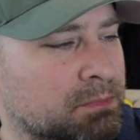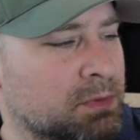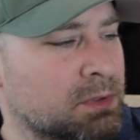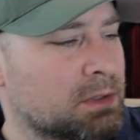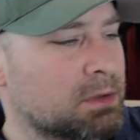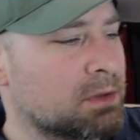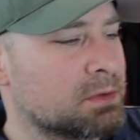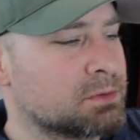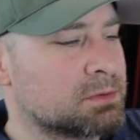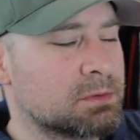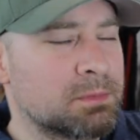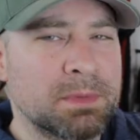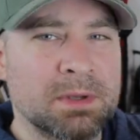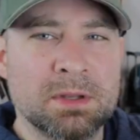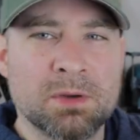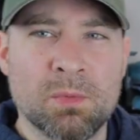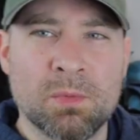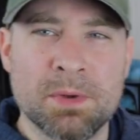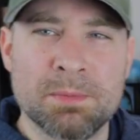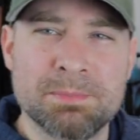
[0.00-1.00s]
pretty close to
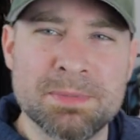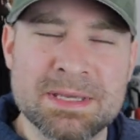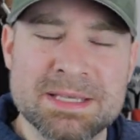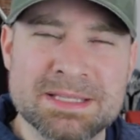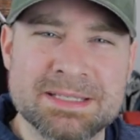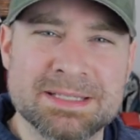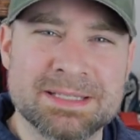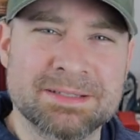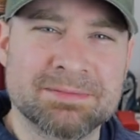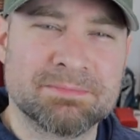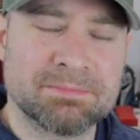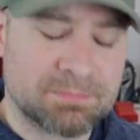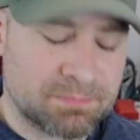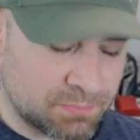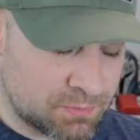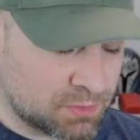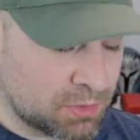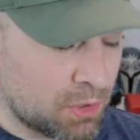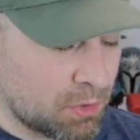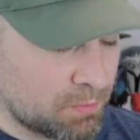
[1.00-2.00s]
being a one piece.
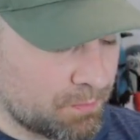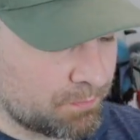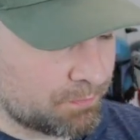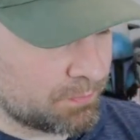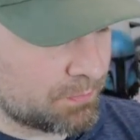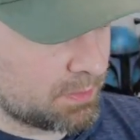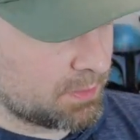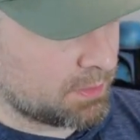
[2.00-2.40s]
So,